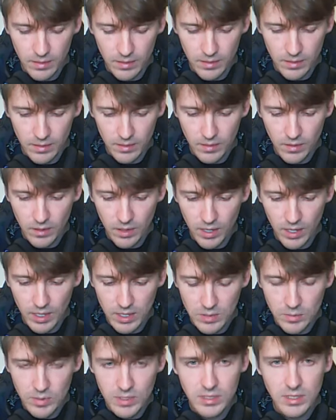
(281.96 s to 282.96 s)
So, yeah,
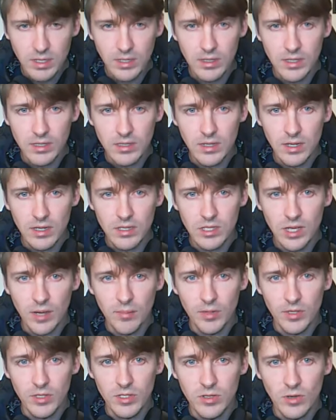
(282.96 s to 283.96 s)
as we sing these next
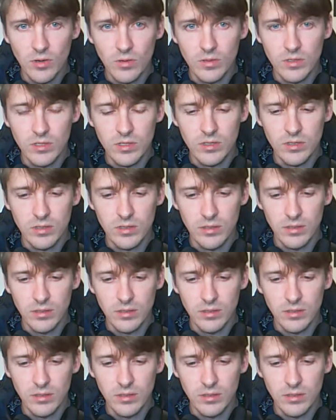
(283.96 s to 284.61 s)
couple of songs,